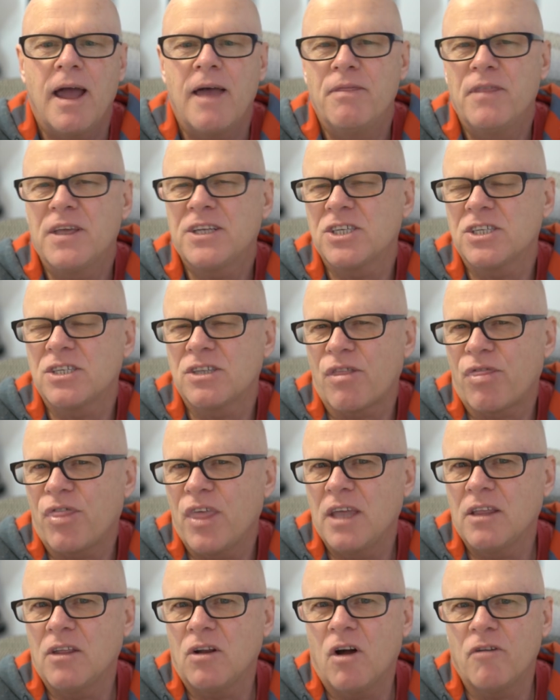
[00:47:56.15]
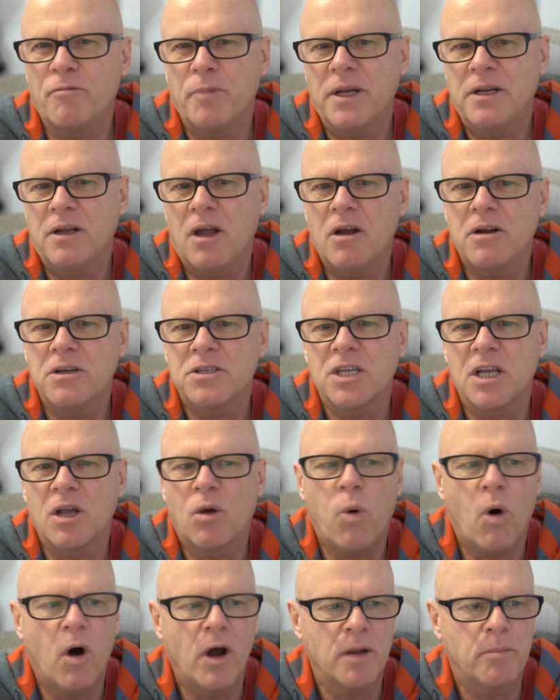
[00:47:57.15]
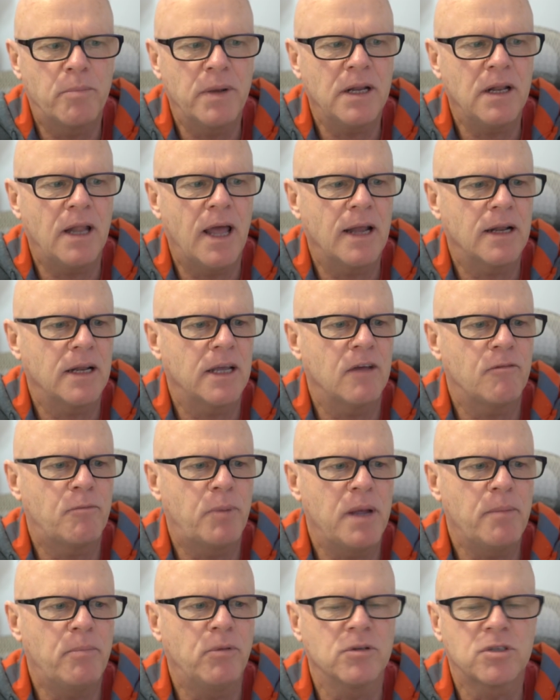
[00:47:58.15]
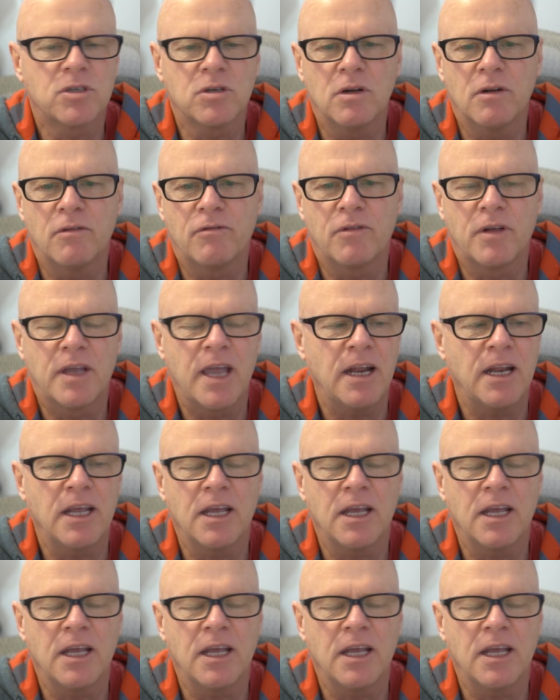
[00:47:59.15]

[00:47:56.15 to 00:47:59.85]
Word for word: And this is the thing that I've been noticing quite a bit lately of people sort of